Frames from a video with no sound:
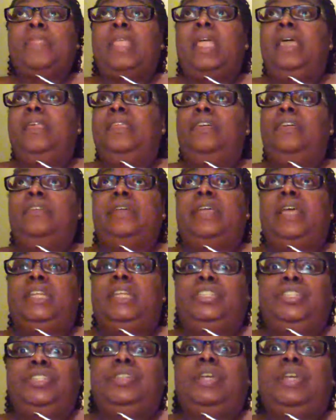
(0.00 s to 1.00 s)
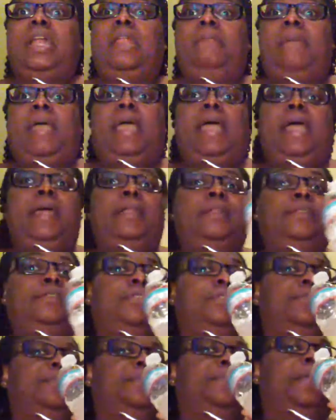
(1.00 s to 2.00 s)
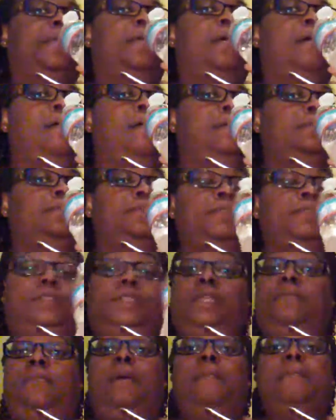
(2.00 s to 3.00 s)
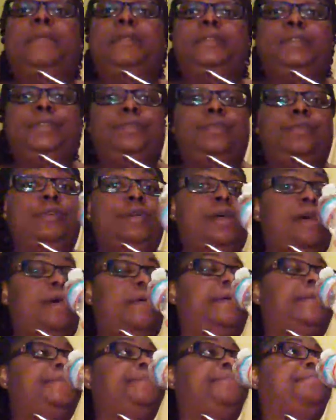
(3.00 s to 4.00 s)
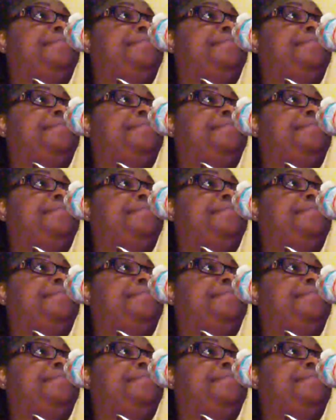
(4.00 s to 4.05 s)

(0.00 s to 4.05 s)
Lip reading: and your cashier got a bad attitude with me. I'm gonna take my money somewhere else.